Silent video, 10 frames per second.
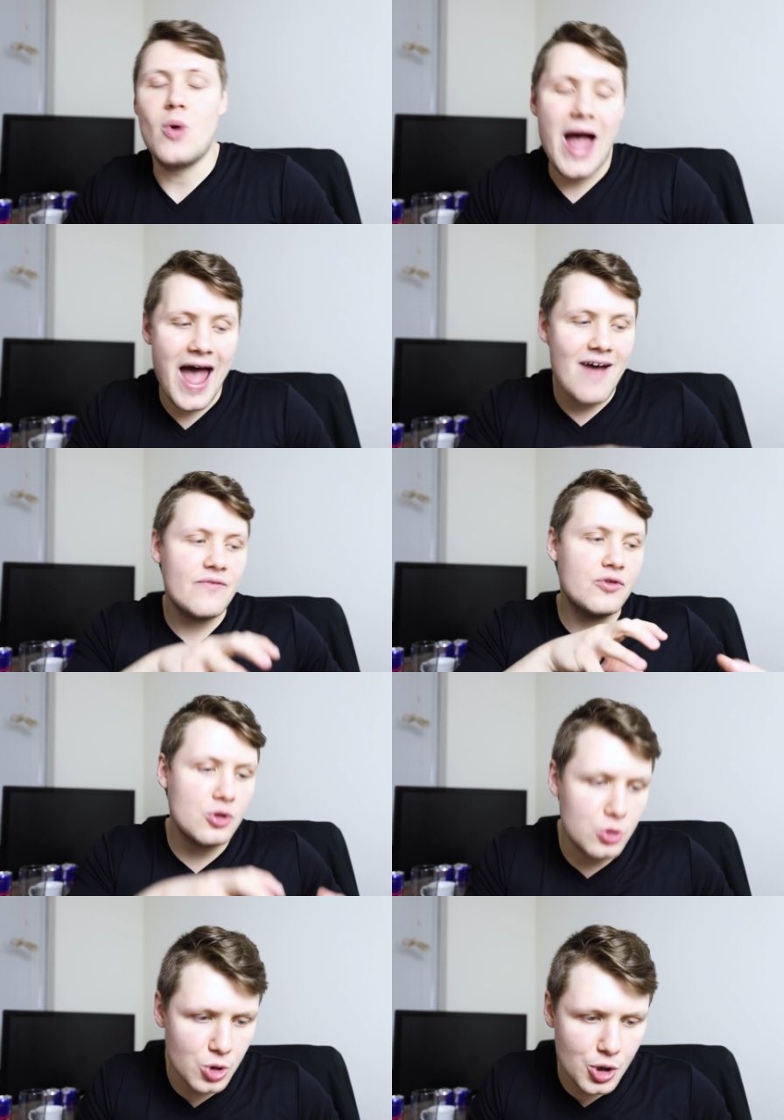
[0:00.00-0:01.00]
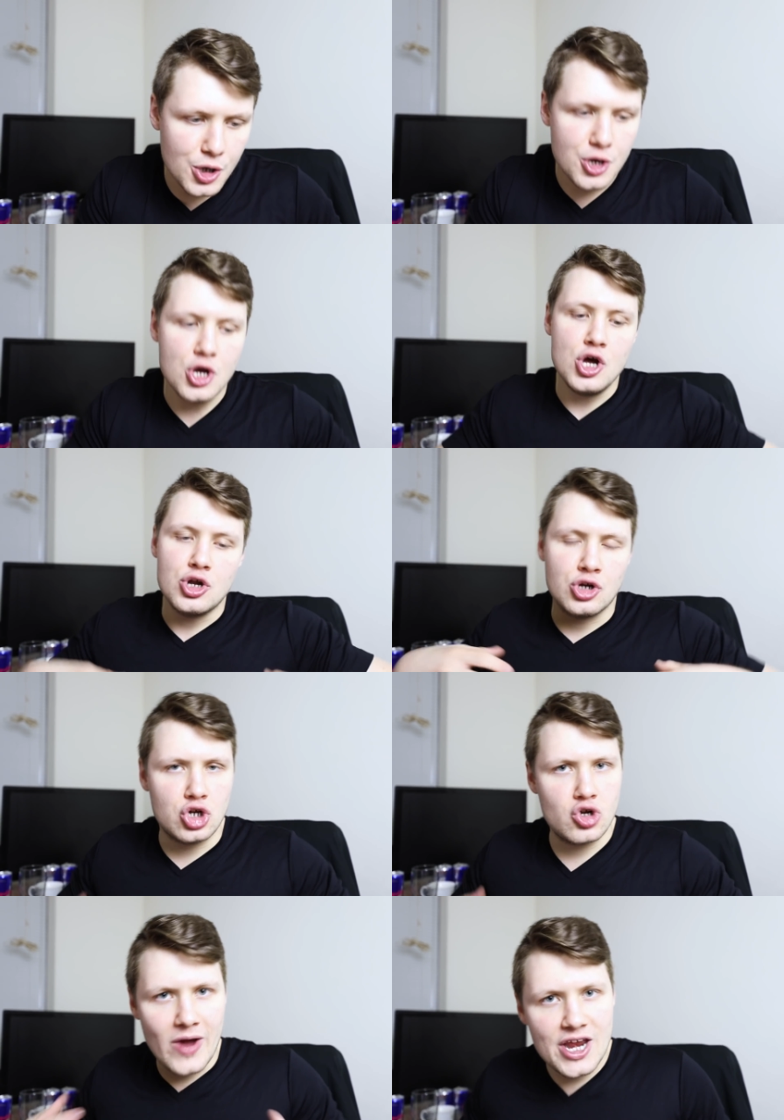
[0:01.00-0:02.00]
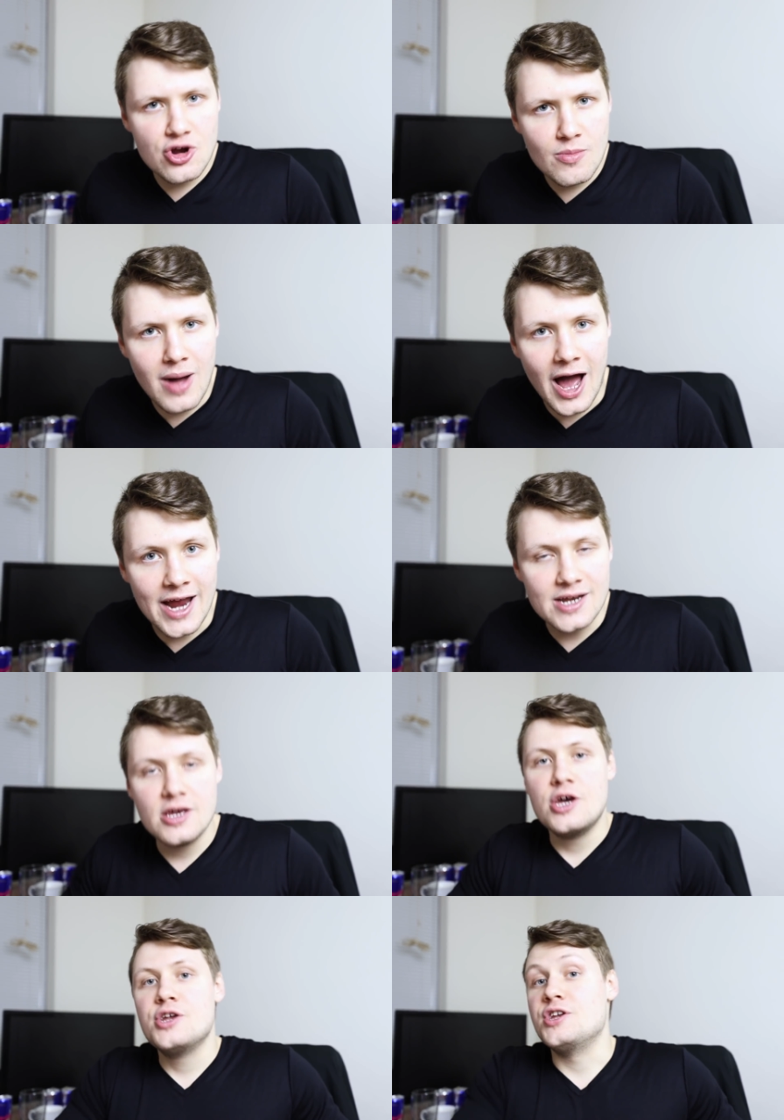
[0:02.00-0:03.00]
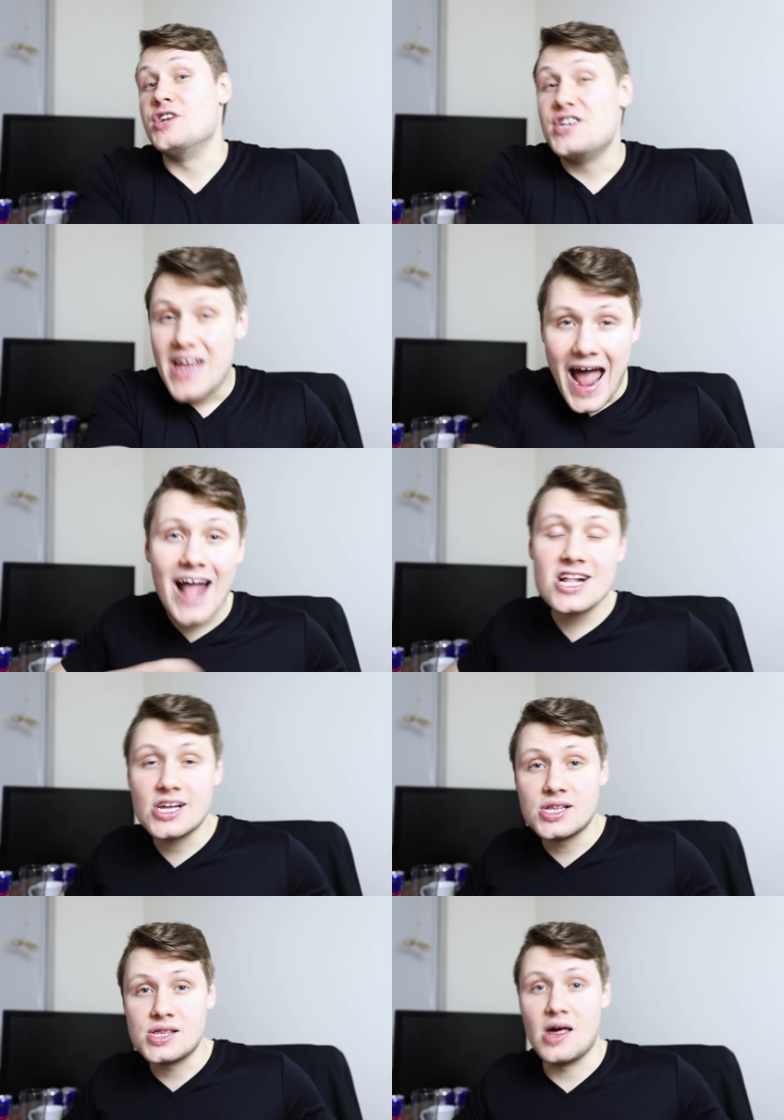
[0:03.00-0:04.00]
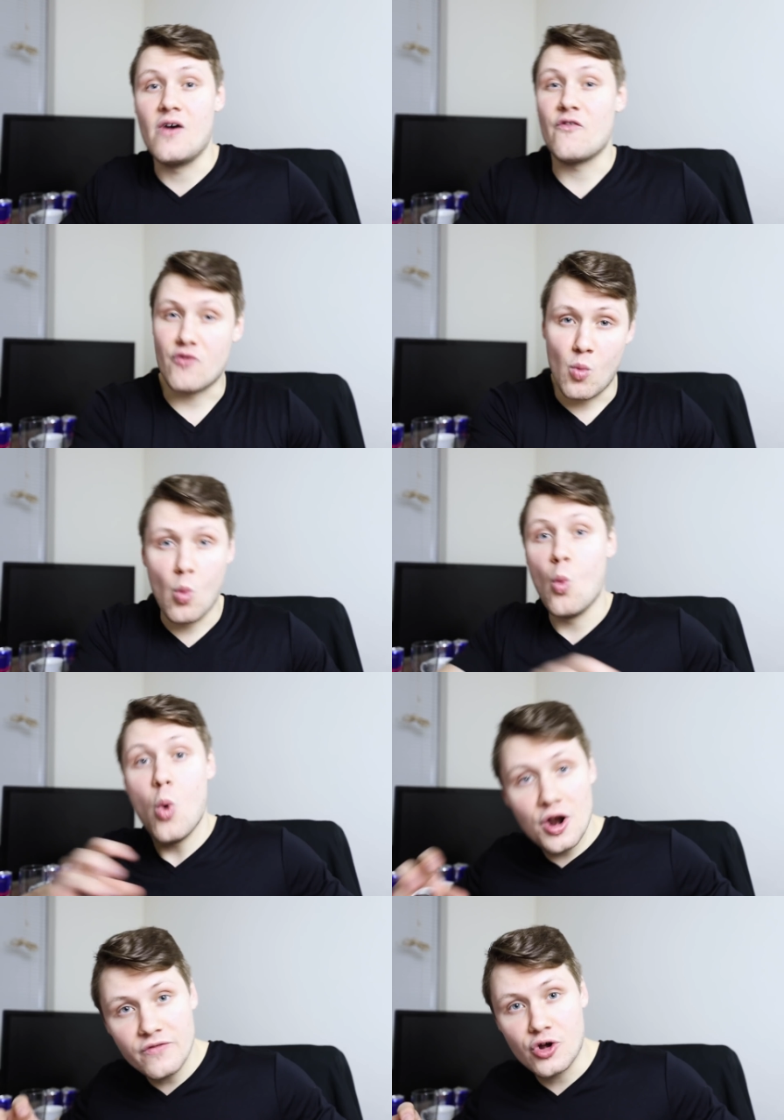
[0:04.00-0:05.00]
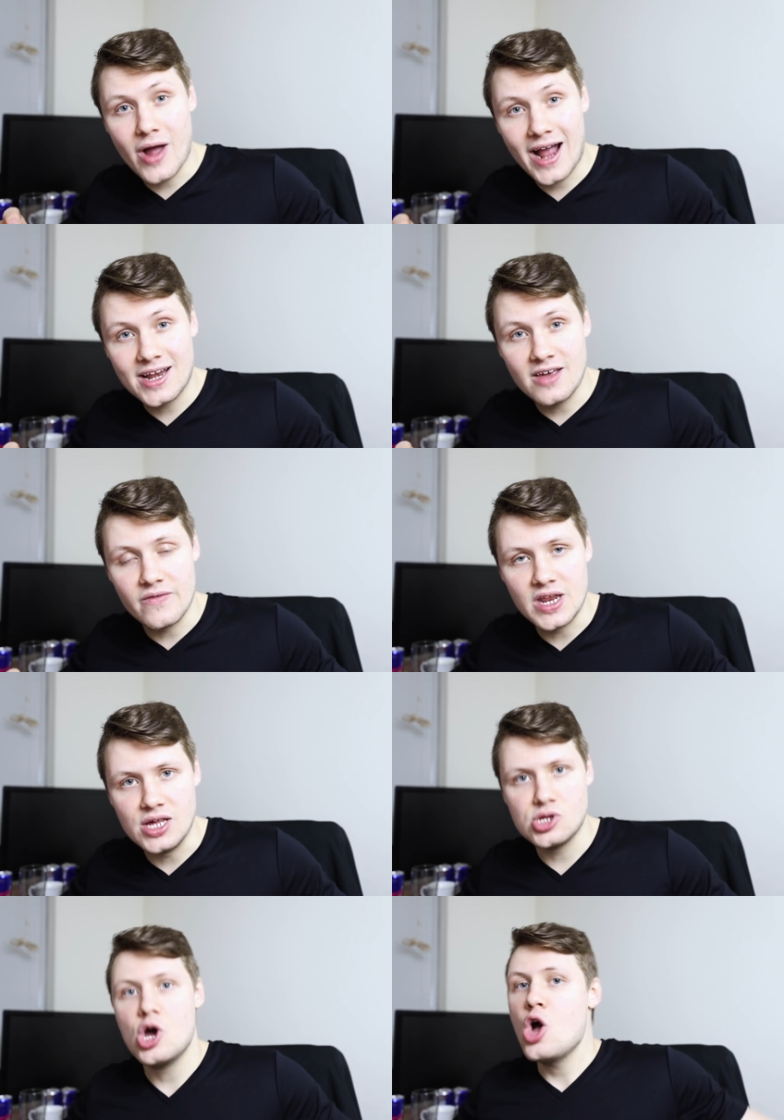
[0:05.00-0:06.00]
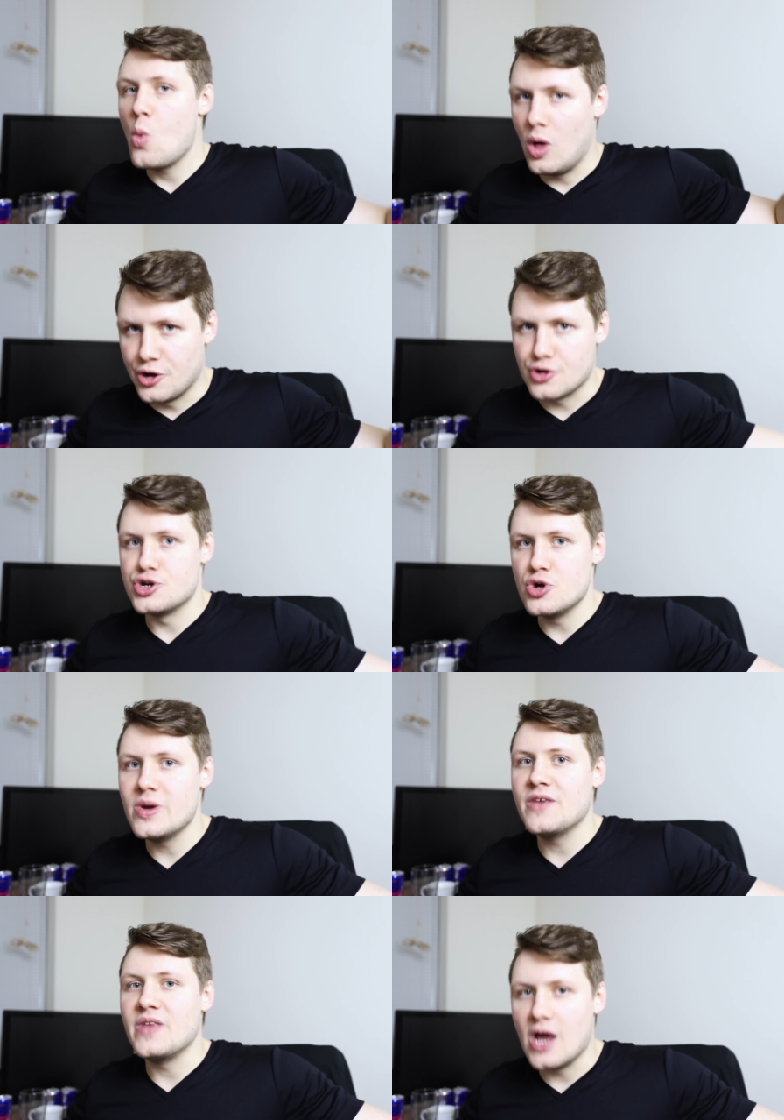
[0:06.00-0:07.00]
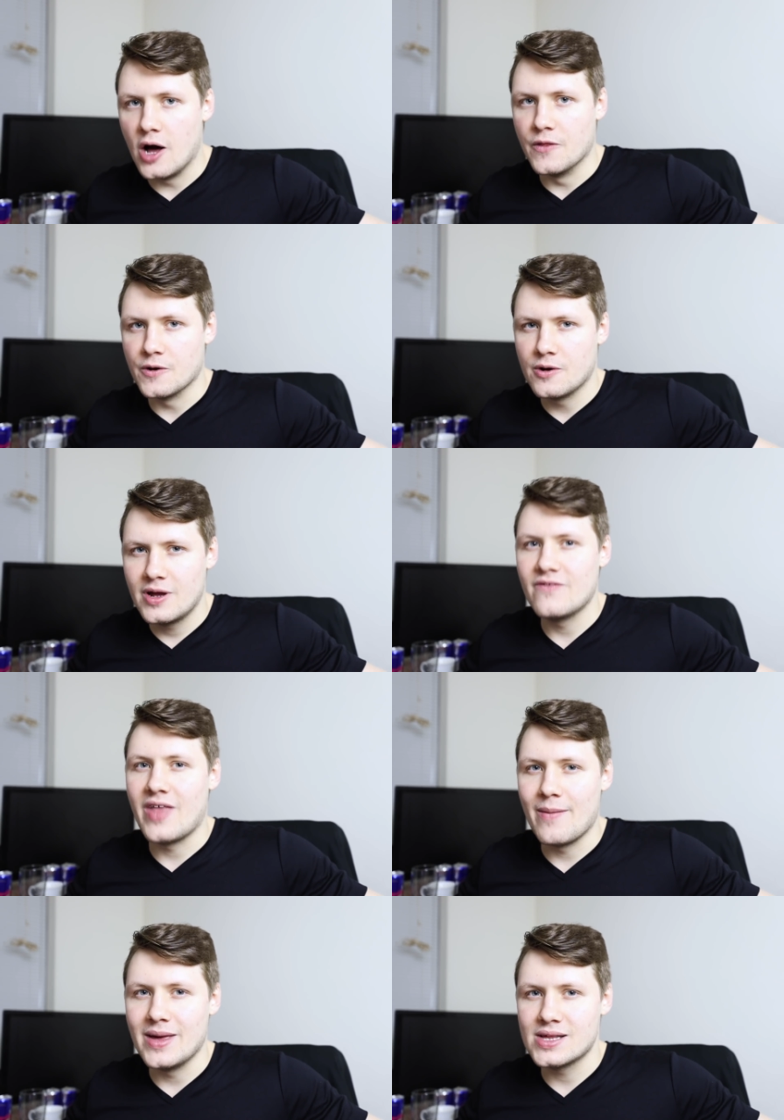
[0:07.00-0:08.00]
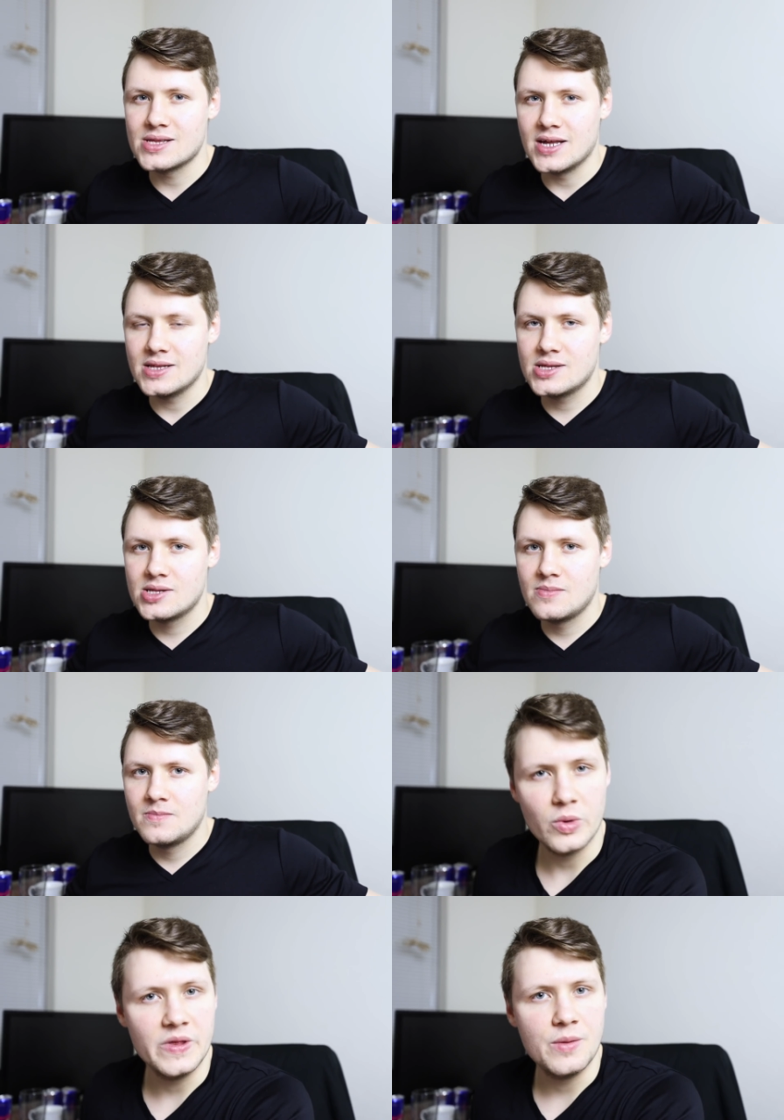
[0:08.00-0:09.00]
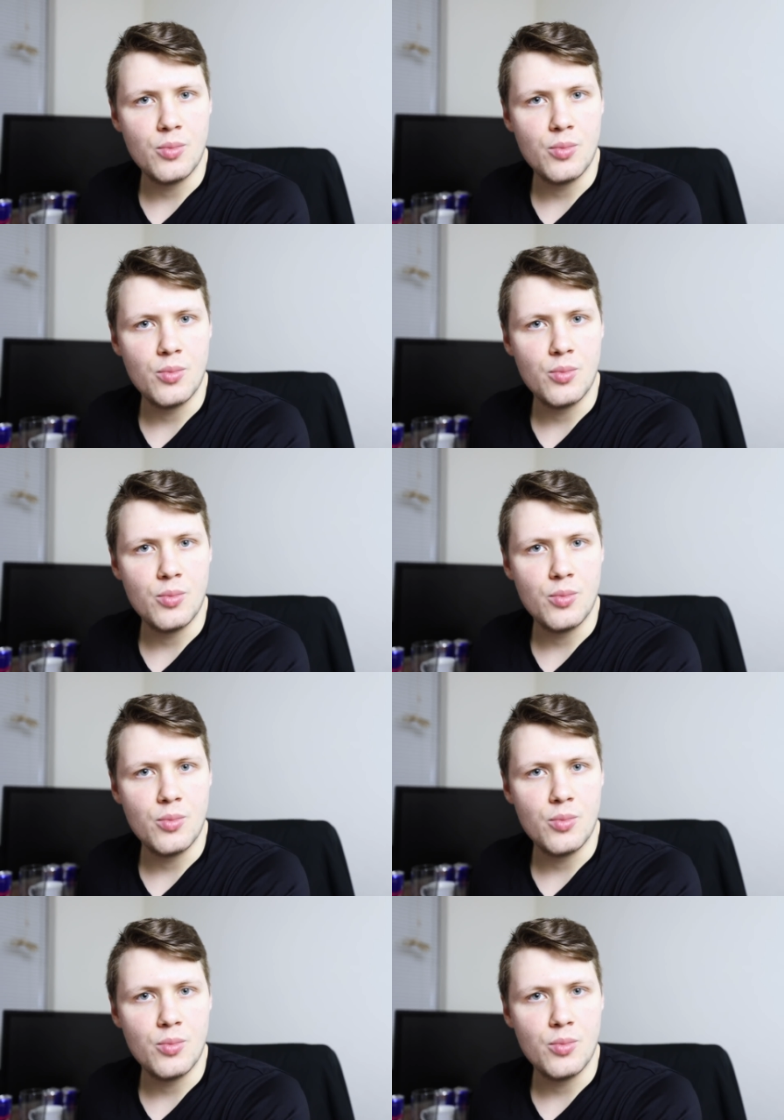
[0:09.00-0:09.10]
You have to learn to train your mind to detach itself from one of your activities while you're doing the other, if that makes sense. Really